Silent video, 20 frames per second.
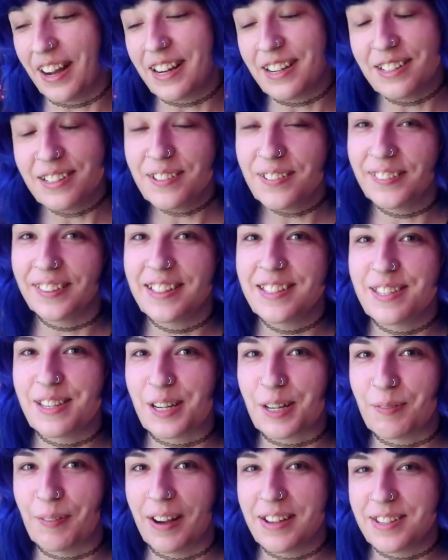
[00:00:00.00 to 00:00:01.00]
I do
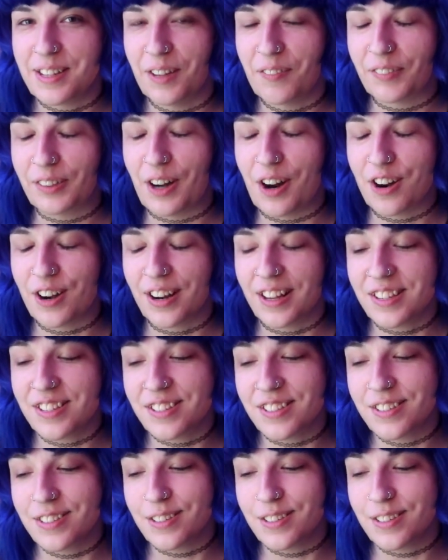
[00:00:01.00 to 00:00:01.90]
consider myself an artist,